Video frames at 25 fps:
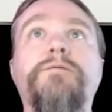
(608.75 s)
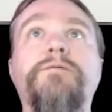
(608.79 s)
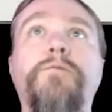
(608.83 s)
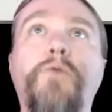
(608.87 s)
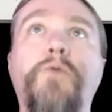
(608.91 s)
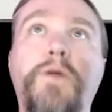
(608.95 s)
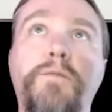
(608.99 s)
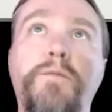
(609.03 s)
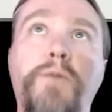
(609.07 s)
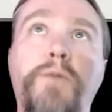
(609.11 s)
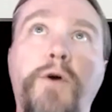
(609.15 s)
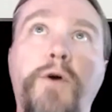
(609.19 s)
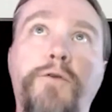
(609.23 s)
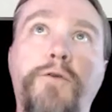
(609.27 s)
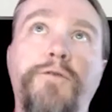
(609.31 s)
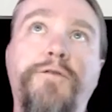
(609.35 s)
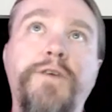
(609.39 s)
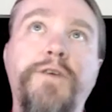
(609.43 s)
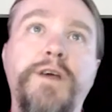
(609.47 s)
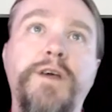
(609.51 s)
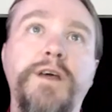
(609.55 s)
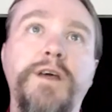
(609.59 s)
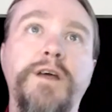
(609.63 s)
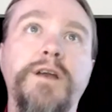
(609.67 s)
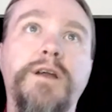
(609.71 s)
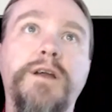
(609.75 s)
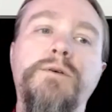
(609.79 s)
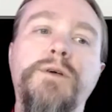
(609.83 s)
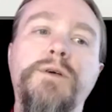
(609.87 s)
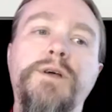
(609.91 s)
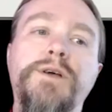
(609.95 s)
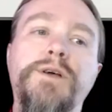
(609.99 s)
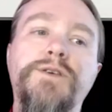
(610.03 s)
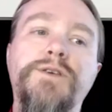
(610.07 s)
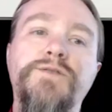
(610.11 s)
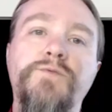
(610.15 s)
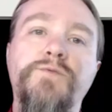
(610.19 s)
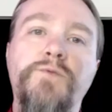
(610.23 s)
with both feet
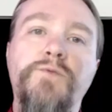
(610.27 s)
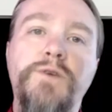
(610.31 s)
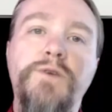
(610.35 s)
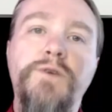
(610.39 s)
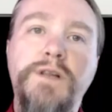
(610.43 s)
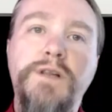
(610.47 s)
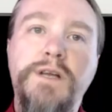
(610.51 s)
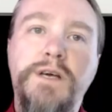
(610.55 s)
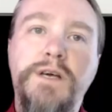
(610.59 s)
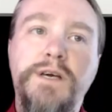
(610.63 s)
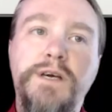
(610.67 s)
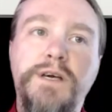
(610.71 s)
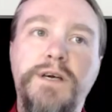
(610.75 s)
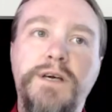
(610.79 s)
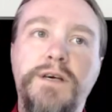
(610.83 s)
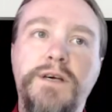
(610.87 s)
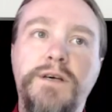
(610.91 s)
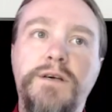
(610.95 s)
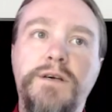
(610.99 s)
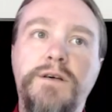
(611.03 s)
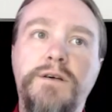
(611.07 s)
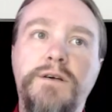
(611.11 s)
is really